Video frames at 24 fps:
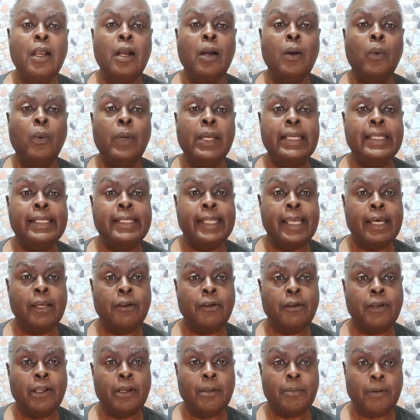We
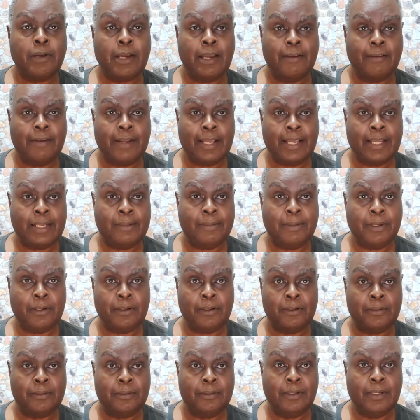settled on a private
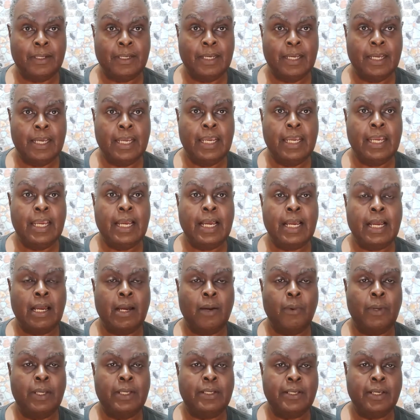hospital.
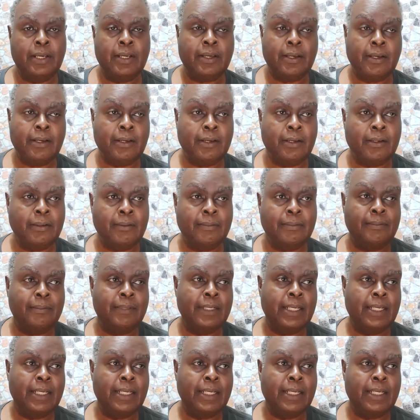We took her